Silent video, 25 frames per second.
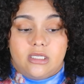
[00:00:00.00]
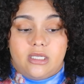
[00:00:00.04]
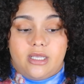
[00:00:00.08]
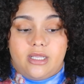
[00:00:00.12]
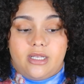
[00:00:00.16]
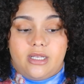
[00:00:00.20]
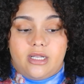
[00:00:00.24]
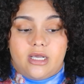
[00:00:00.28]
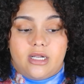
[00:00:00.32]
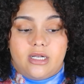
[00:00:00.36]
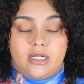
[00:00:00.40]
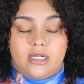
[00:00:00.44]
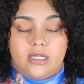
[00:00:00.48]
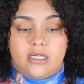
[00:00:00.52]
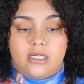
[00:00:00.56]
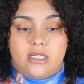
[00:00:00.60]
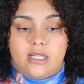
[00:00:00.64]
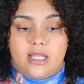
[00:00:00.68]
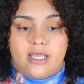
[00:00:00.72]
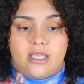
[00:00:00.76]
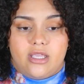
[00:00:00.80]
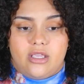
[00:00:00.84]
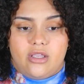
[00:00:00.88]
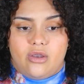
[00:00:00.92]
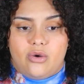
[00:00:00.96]
and not in
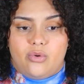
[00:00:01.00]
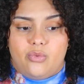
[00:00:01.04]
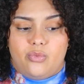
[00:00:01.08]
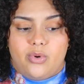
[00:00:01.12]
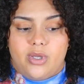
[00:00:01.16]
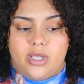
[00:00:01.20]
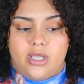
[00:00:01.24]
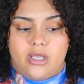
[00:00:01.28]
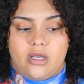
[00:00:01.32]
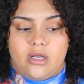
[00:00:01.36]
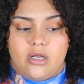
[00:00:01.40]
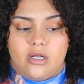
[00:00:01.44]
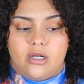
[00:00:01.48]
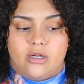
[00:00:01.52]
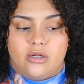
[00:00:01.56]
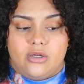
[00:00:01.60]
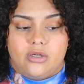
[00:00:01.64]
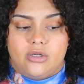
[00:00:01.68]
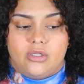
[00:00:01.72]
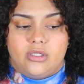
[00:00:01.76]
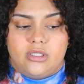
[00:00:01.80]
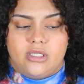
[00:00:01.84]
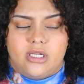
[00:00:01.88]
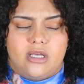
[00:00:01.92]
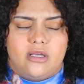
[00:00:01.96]
like you're weird
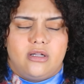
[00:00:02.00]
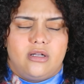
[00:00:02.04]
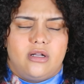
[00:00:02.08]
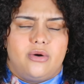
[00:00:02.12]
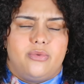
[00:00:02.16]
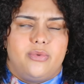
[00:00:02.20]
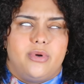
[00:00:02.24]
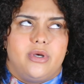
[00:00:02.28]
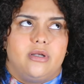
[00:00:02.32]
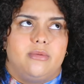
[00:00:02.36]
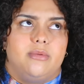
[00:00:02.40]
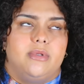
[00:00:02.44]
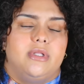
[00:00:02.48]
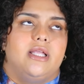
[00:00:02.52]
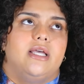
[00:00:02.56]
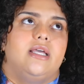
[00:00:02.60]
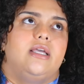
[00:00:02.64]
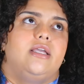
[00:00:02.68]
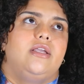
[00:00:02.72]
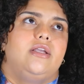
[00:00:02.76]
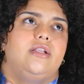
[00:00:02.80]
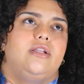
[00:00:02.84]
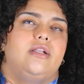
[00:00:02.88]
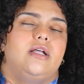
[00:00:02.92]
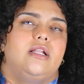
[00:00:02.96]
or not not weird, but
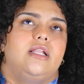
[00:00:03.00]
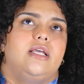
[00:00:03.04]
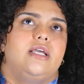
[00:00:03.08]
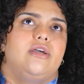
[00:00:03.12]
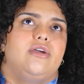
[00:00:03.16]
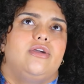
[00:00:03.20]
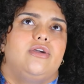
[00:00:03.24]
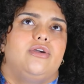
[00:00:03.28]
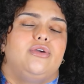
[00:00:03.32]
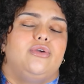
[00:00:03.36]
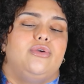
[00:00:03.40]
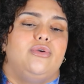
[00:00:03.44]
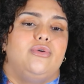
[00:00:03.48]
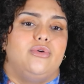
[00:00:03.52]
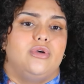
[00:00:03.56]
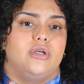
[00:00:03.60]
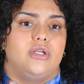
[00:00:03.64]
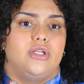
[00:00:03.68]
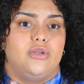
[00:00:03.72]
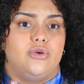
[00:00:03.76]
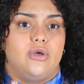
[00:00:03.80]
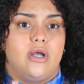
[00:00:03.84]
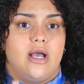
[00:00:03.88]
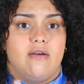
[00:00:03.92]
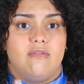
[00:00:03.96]
like not like a, you
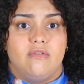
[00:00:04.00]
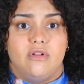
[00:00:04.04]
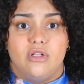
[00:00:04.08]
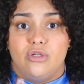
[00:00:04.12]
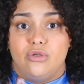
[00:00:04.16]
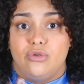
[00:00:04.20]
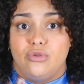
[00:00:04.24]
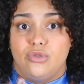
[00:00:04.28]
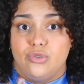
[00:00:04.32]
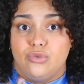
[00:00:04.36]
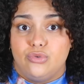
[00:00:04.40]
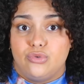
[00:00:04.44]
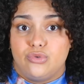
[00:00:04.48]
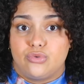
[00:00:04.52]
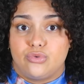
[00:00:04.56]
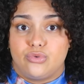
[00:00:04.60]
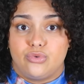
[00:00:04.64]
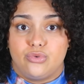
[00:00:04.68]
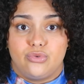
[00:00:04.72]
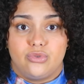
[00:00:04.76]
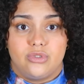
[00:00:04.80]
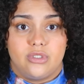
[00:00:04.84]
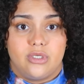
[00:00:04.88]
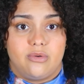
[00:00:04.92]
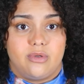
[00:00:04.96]
you have a little loose
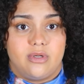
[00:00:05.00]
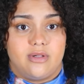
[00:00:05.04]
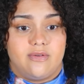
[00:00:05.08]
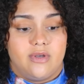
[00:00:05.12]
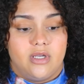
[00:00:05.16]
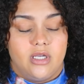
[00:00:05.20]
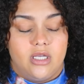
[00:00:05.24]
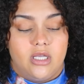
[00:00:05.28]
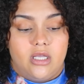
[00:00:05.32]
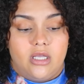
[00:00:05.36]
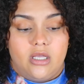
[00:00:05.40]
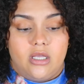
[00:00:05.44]
screws like whatever.